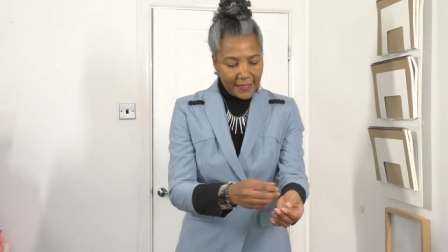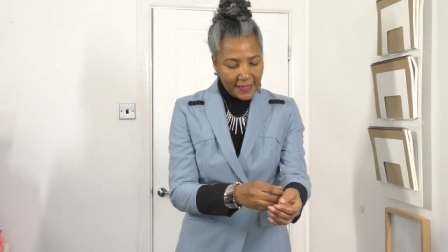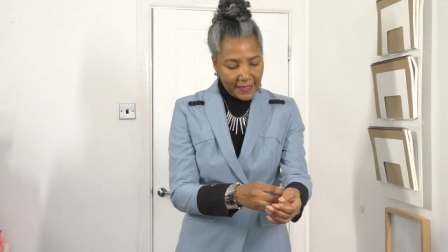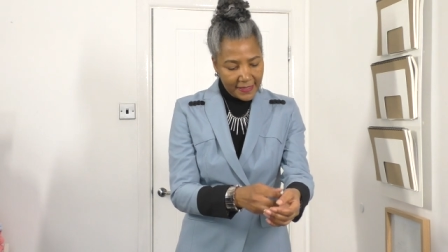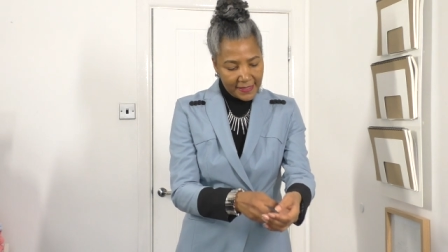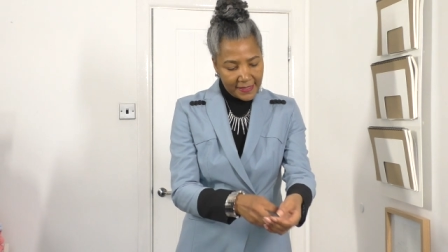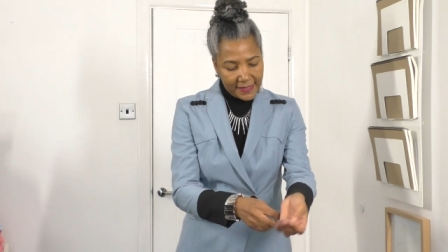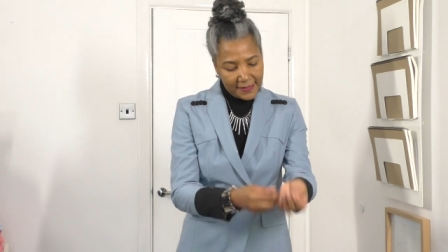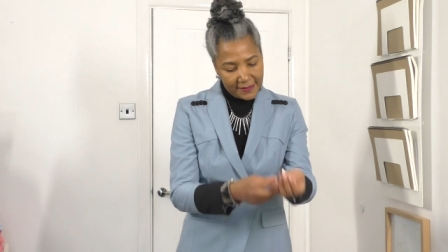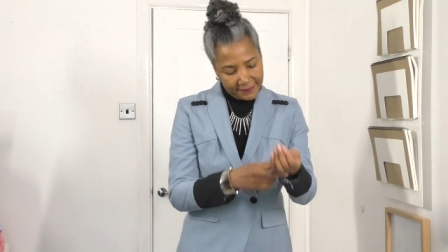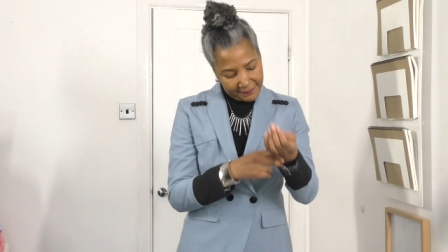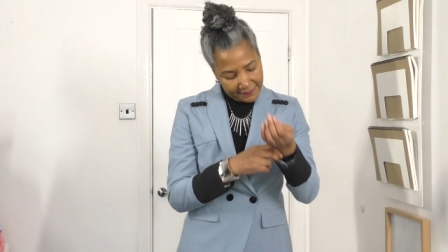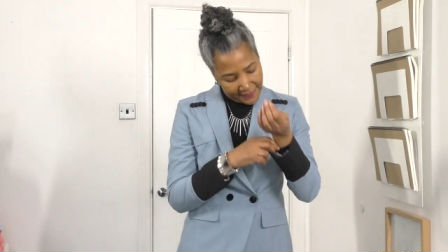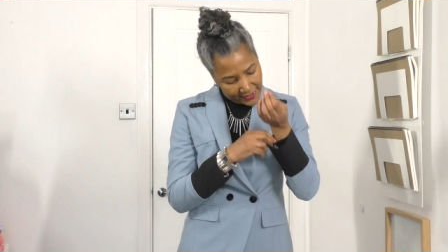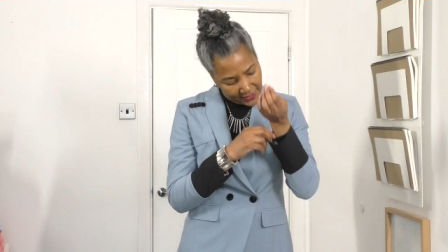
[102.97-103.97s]
That is,
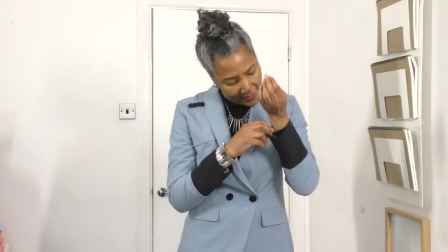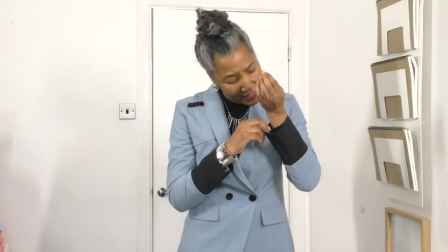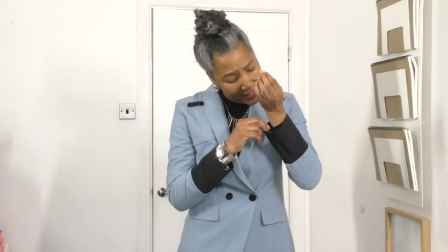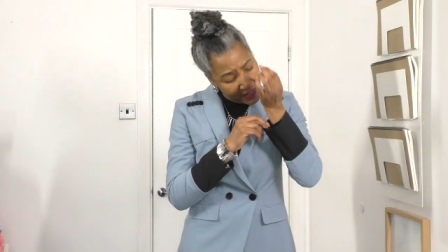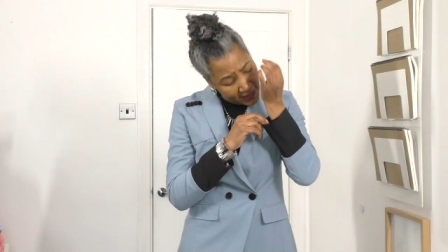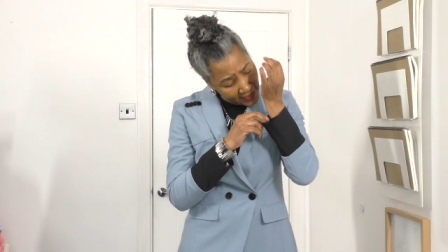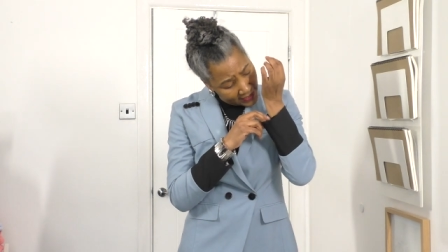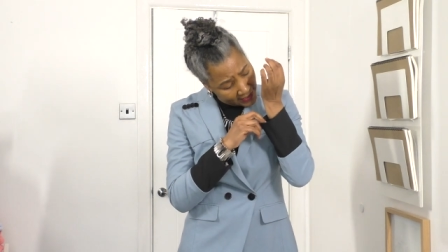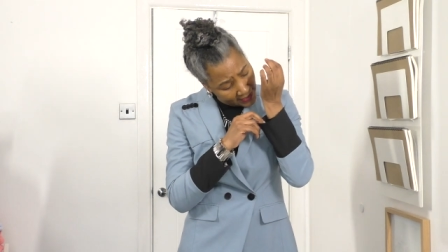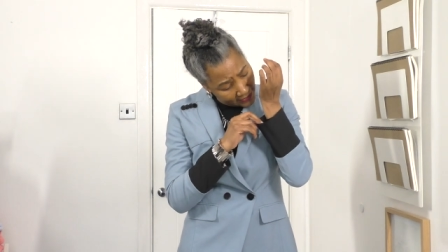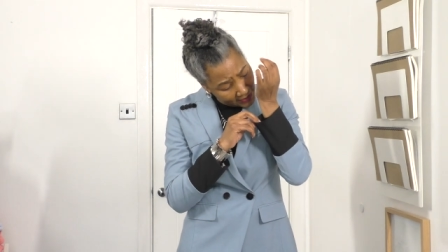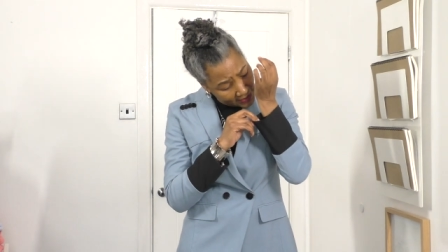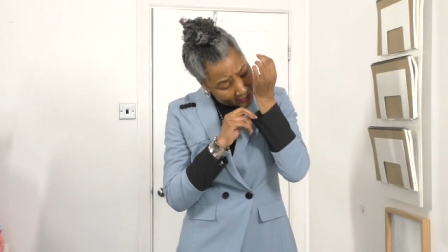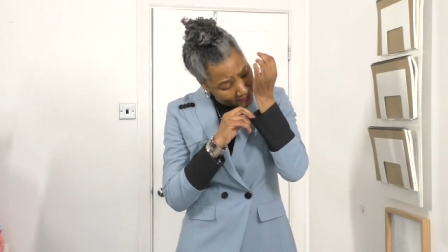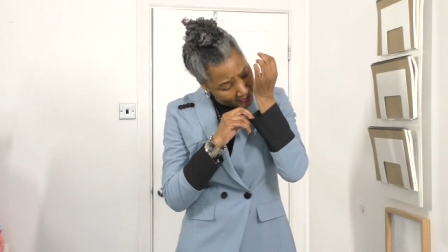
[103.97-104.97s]
the sleeves
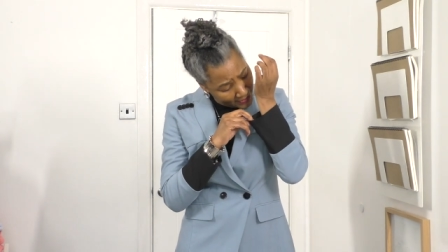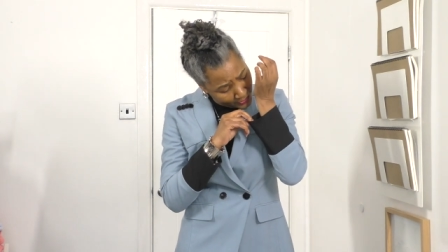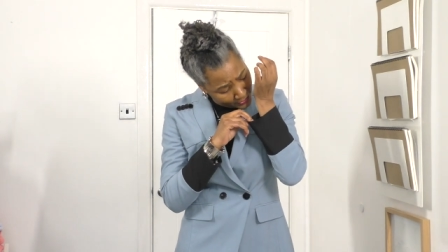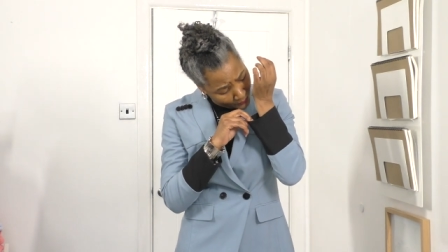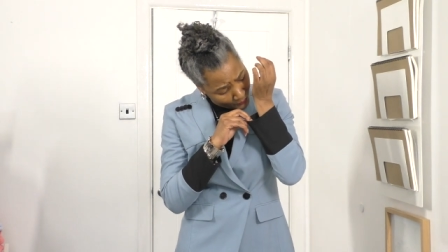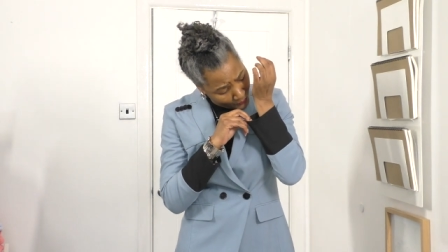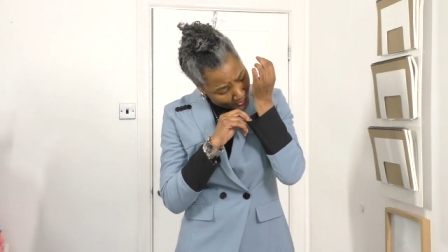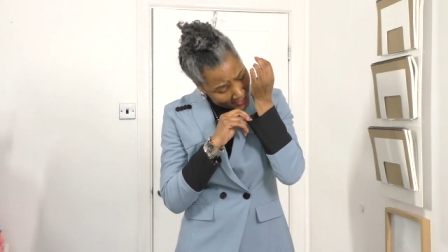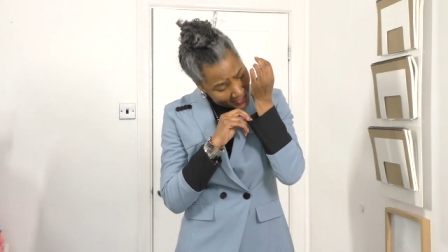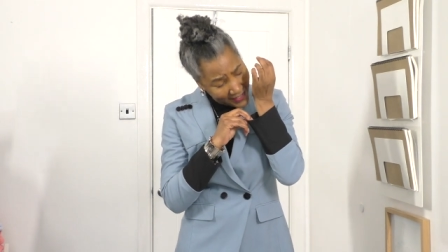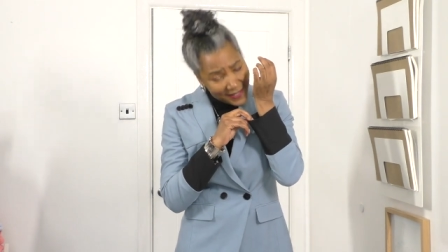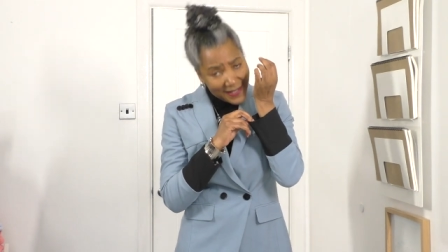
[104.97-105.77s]
are down there somewhere.